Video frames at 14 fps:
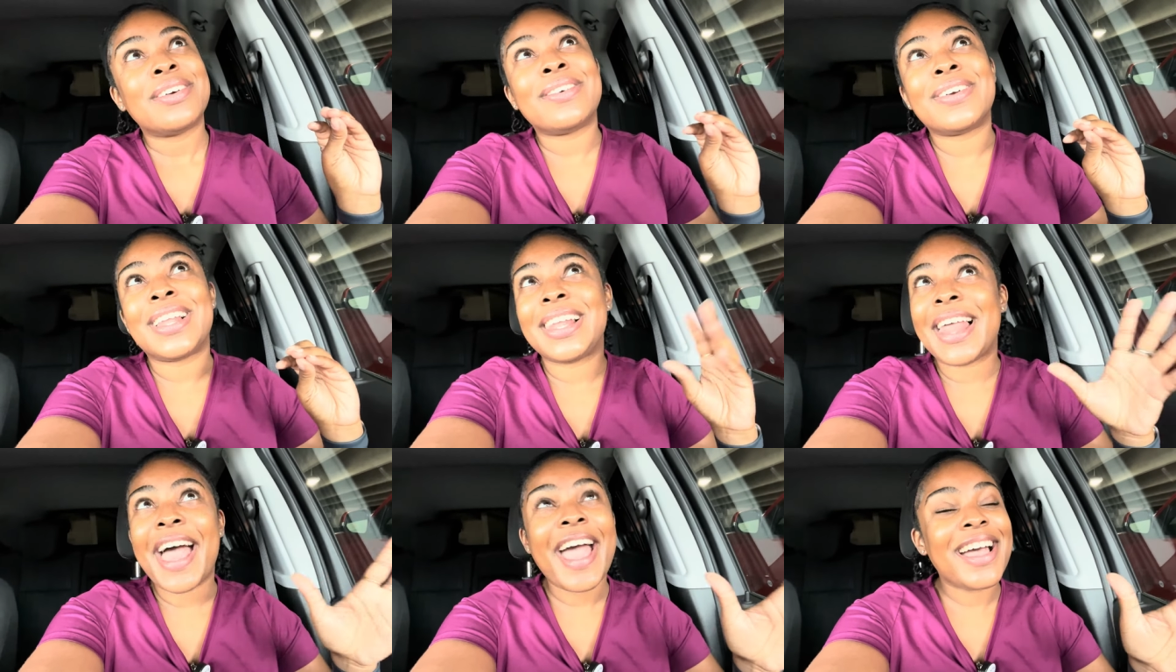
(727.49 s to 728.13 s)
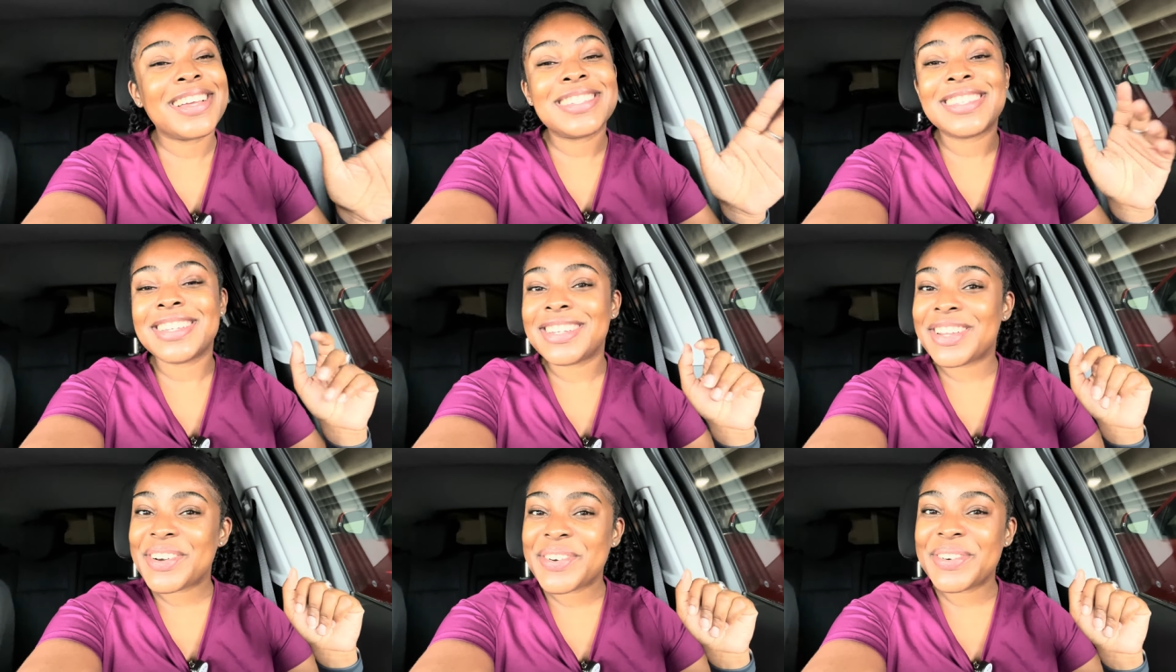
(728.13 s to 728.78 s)
relax.
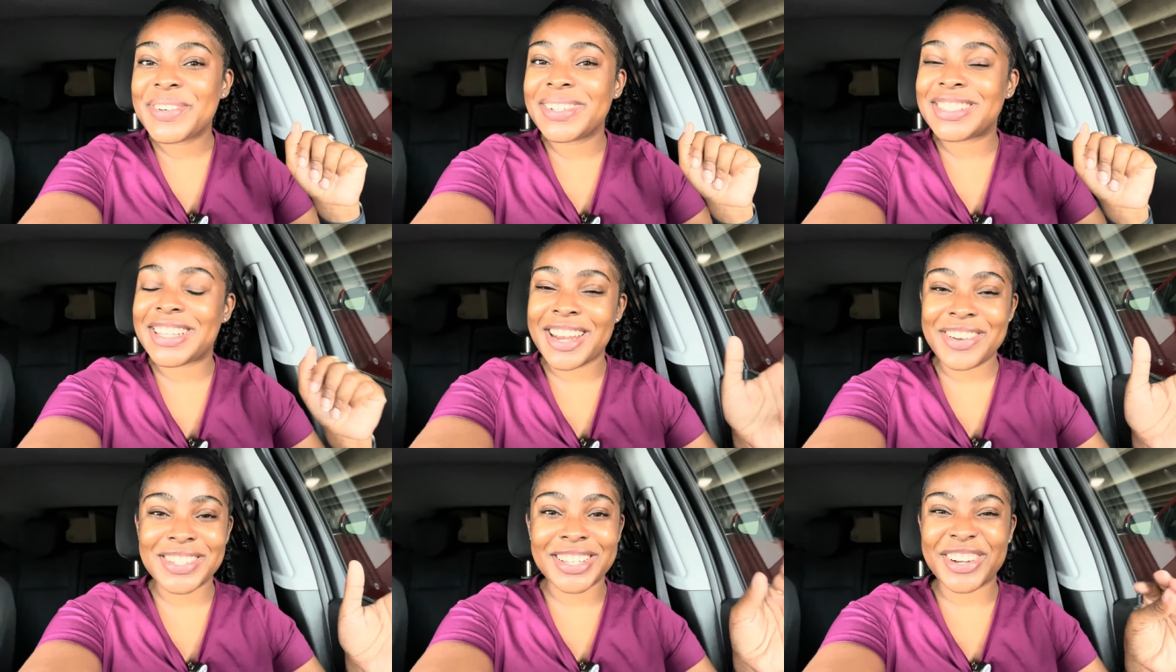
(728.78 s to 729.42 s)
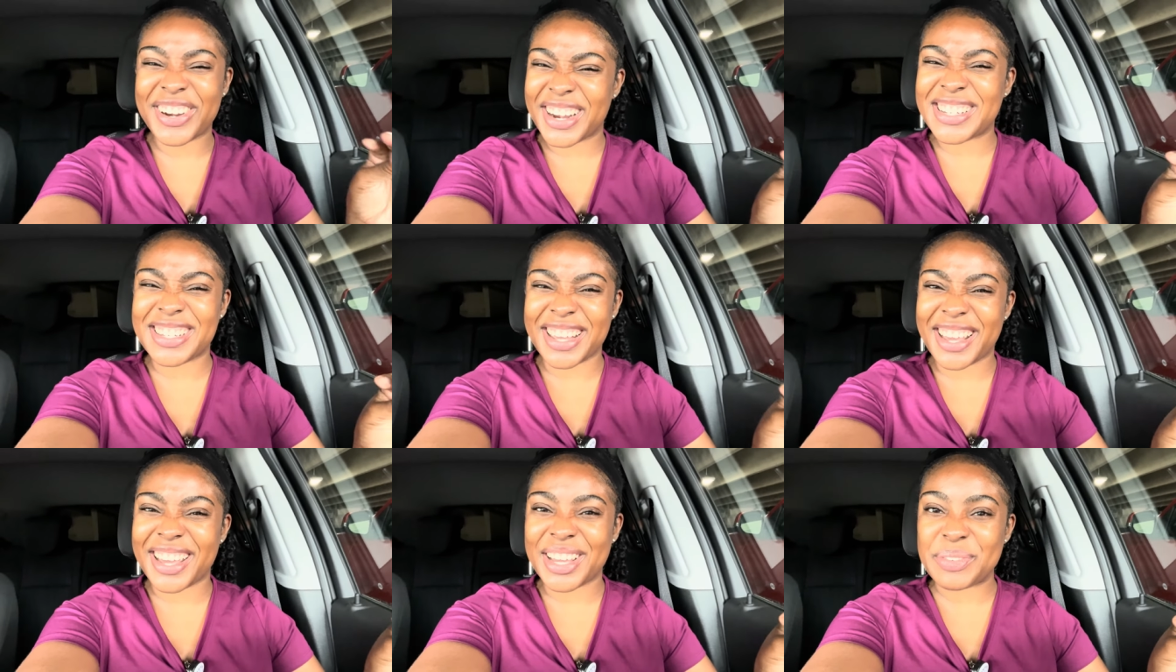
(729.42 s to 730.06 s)
You know, today was a great
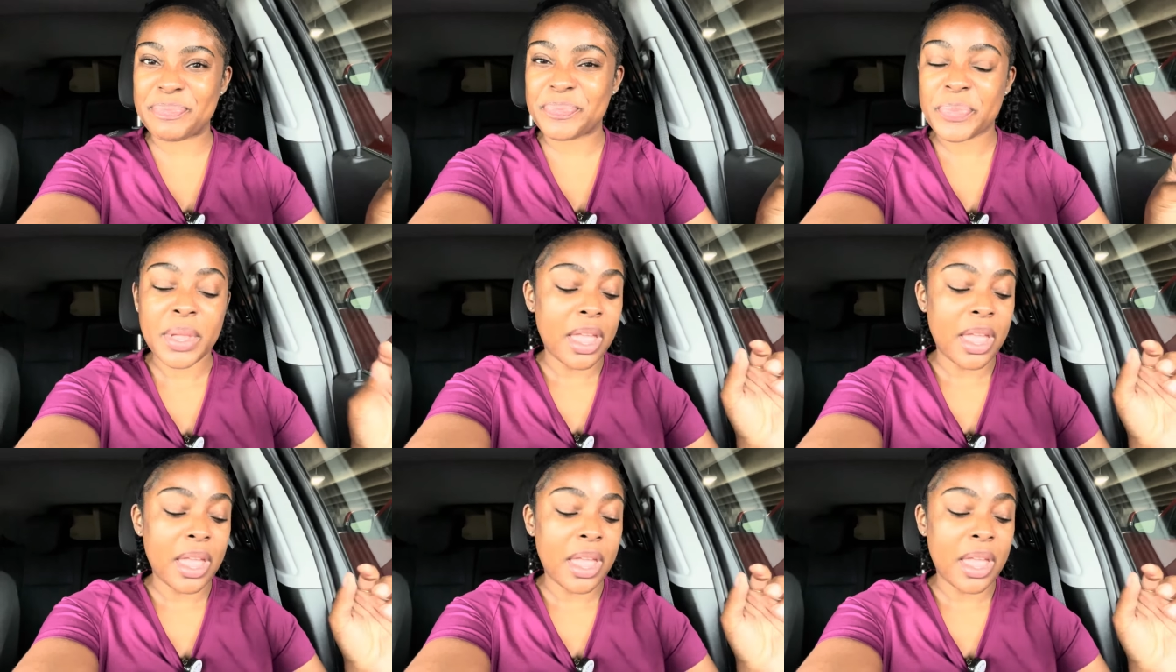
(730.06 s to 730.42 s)
day.